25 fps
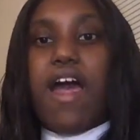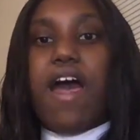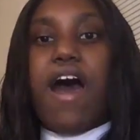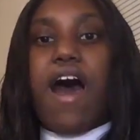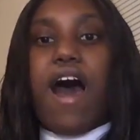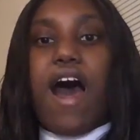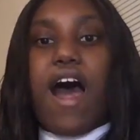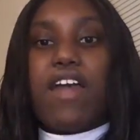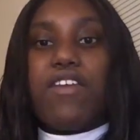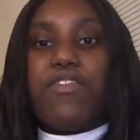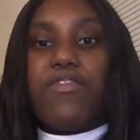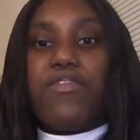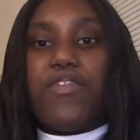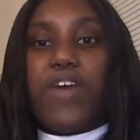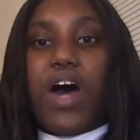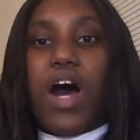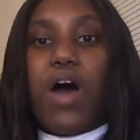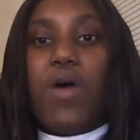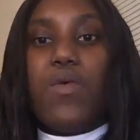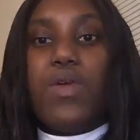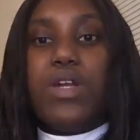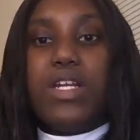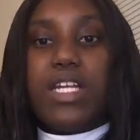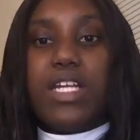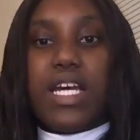I
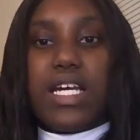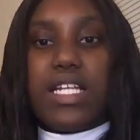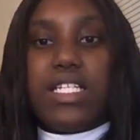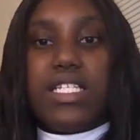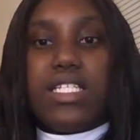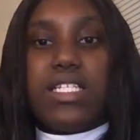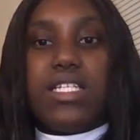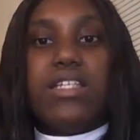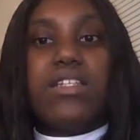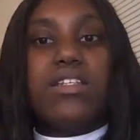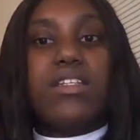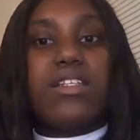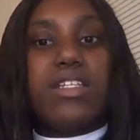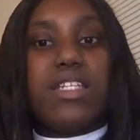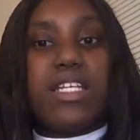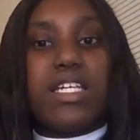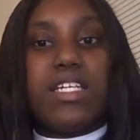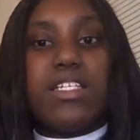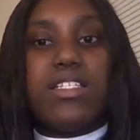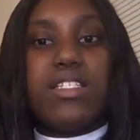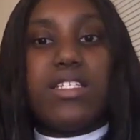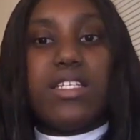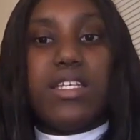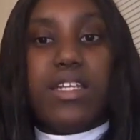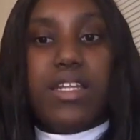found that in the
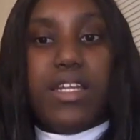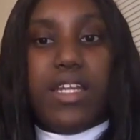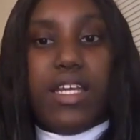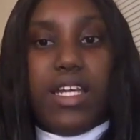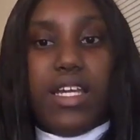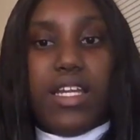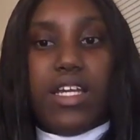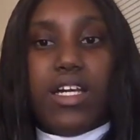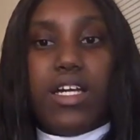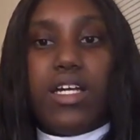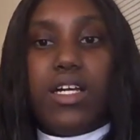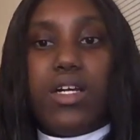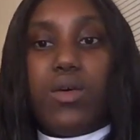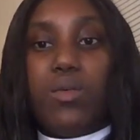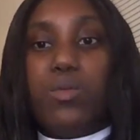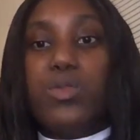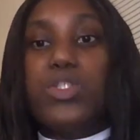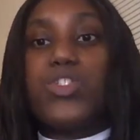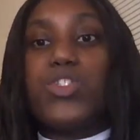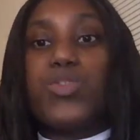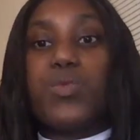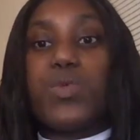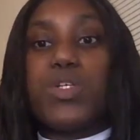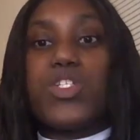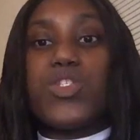testing data,
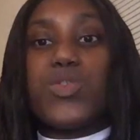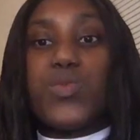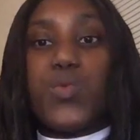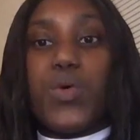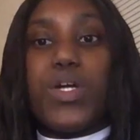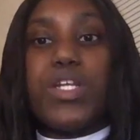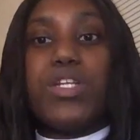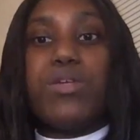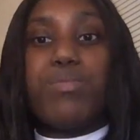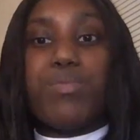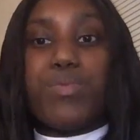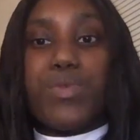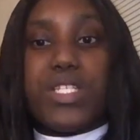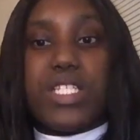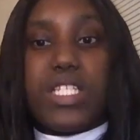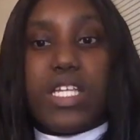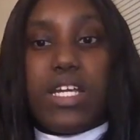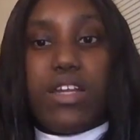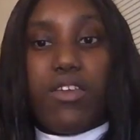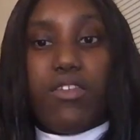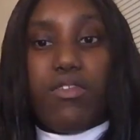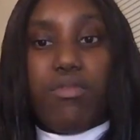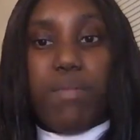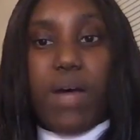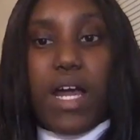which was 20%
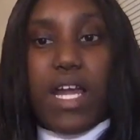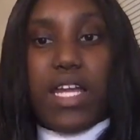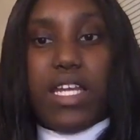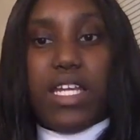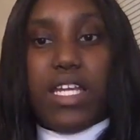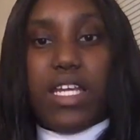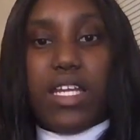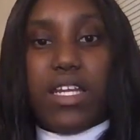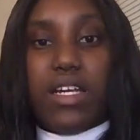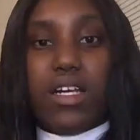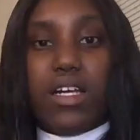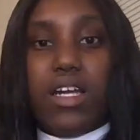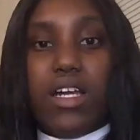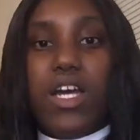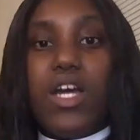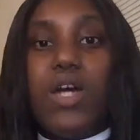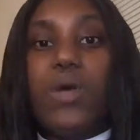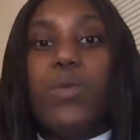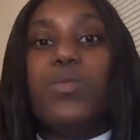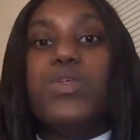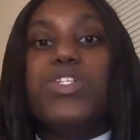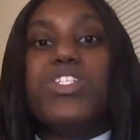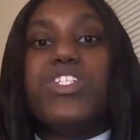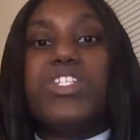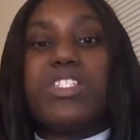of my data,
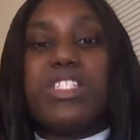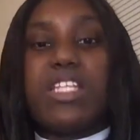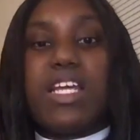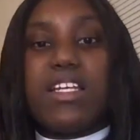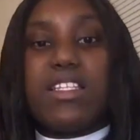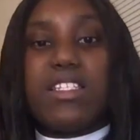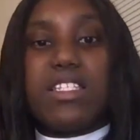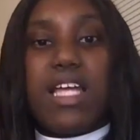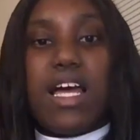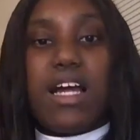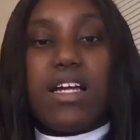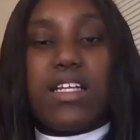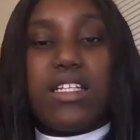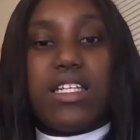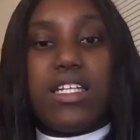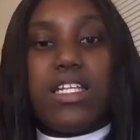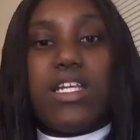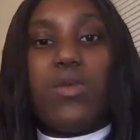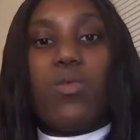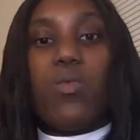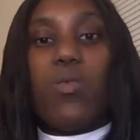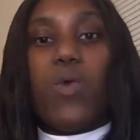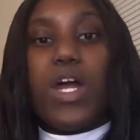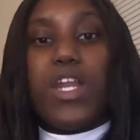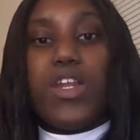which is exactly
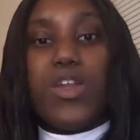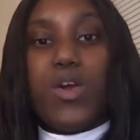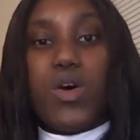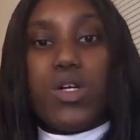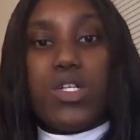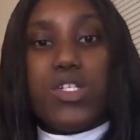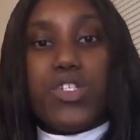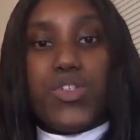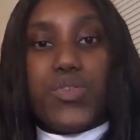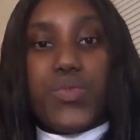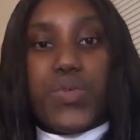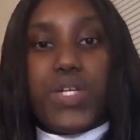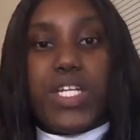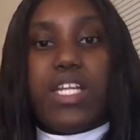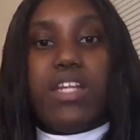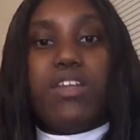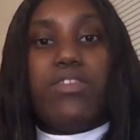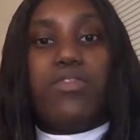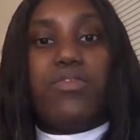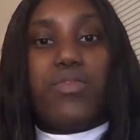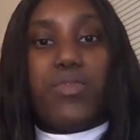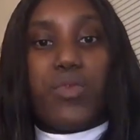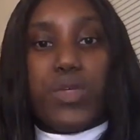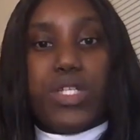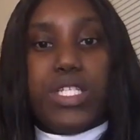
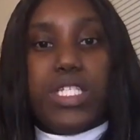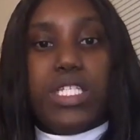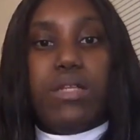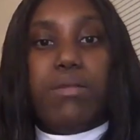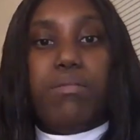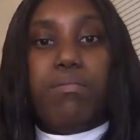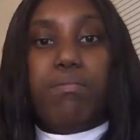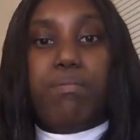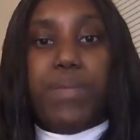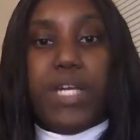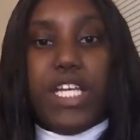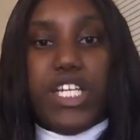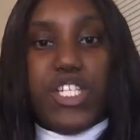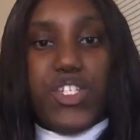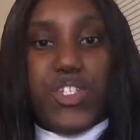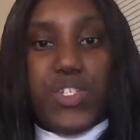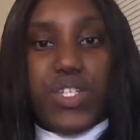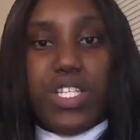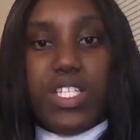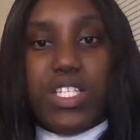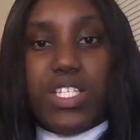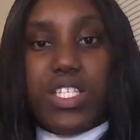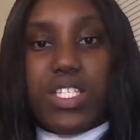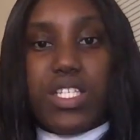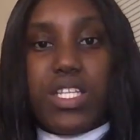114
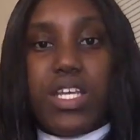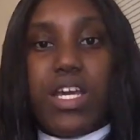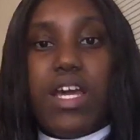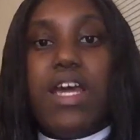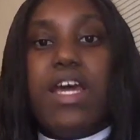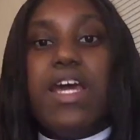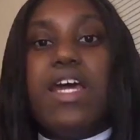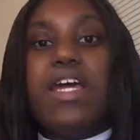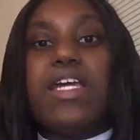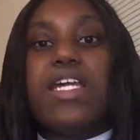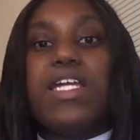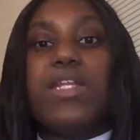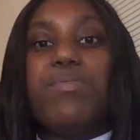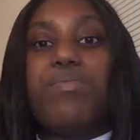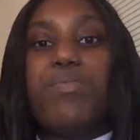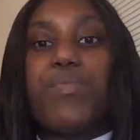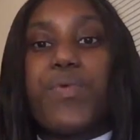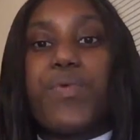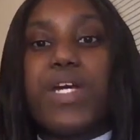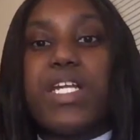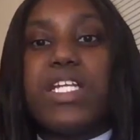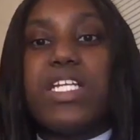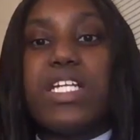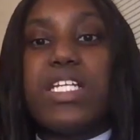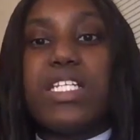patients, it
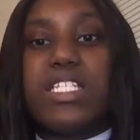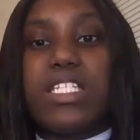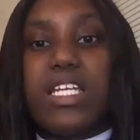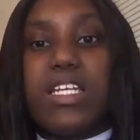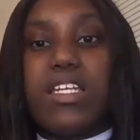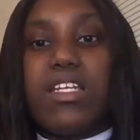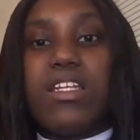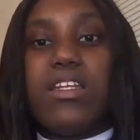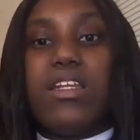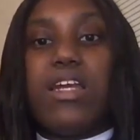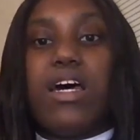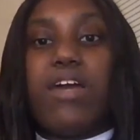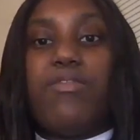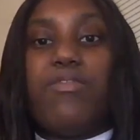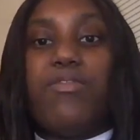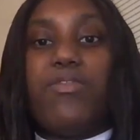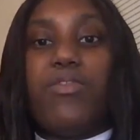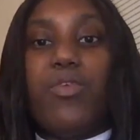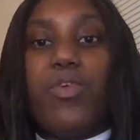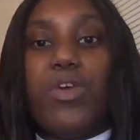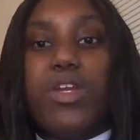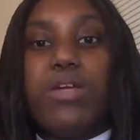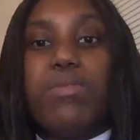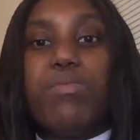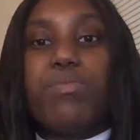predicted that
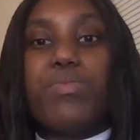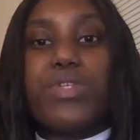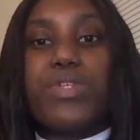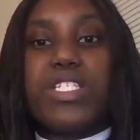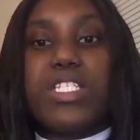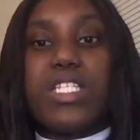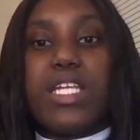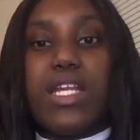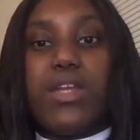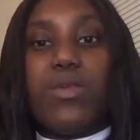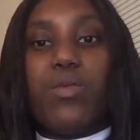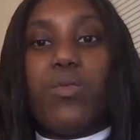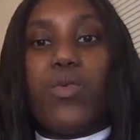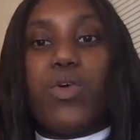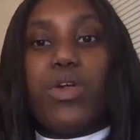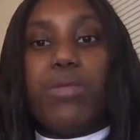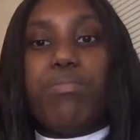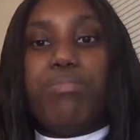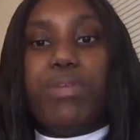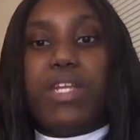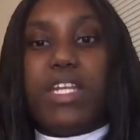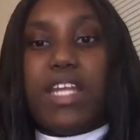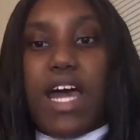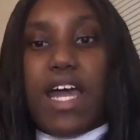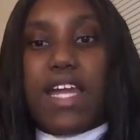40% were
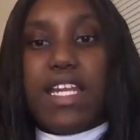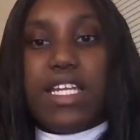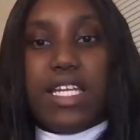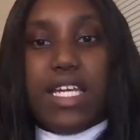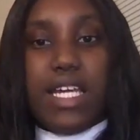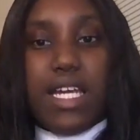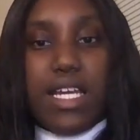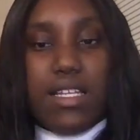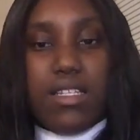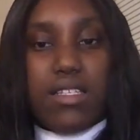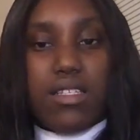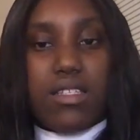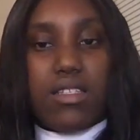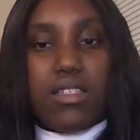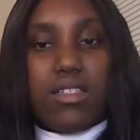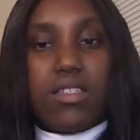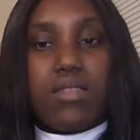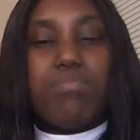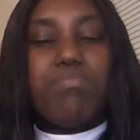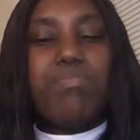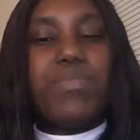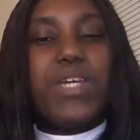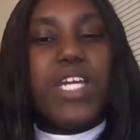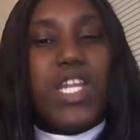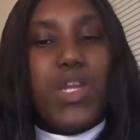benign cases.
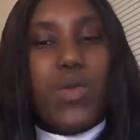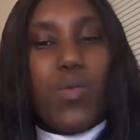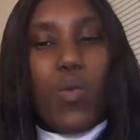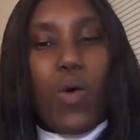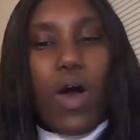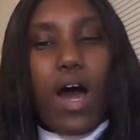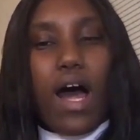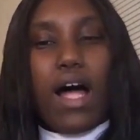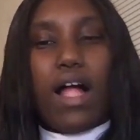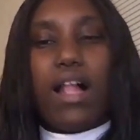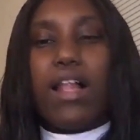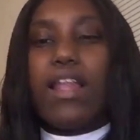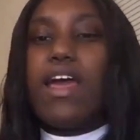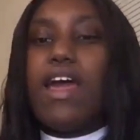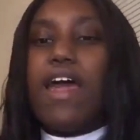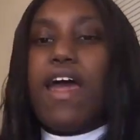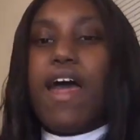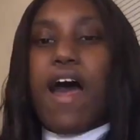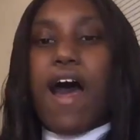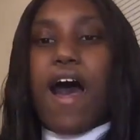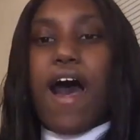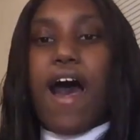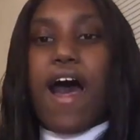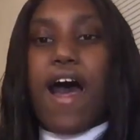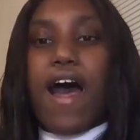Meanwhile,
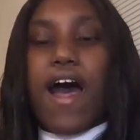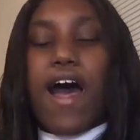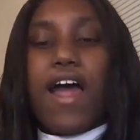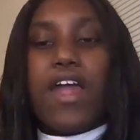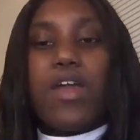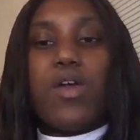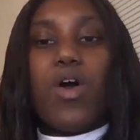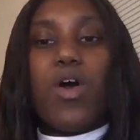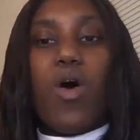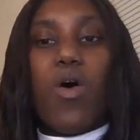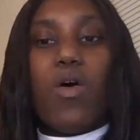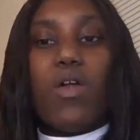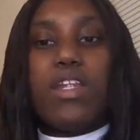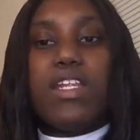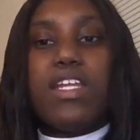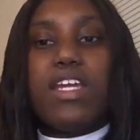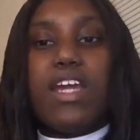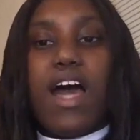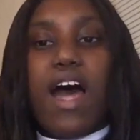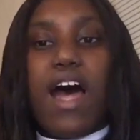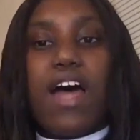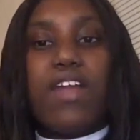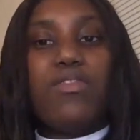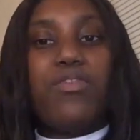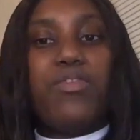I only
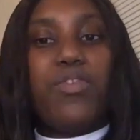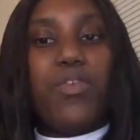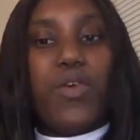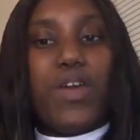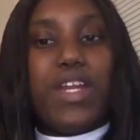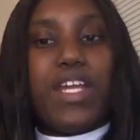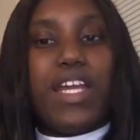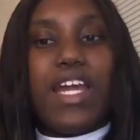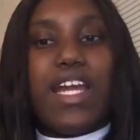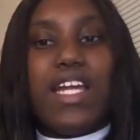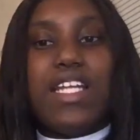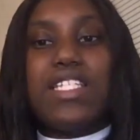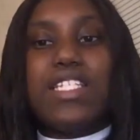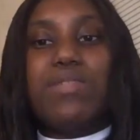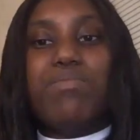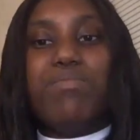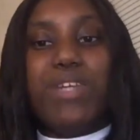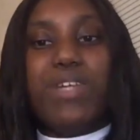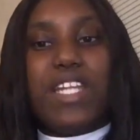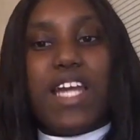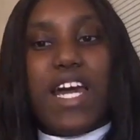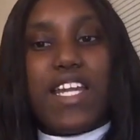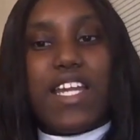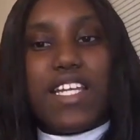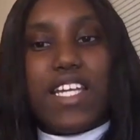had 48
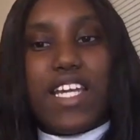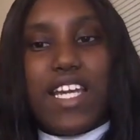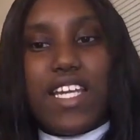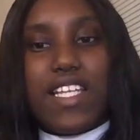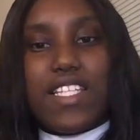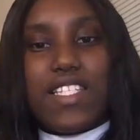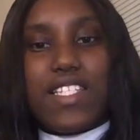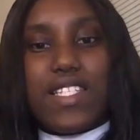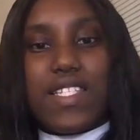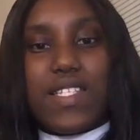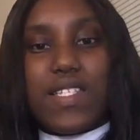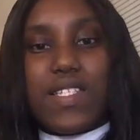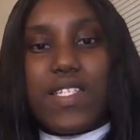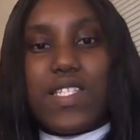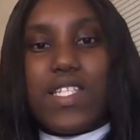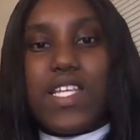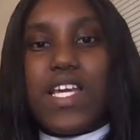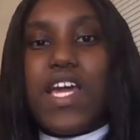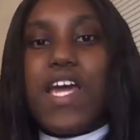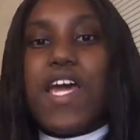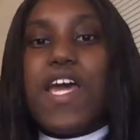benign cases.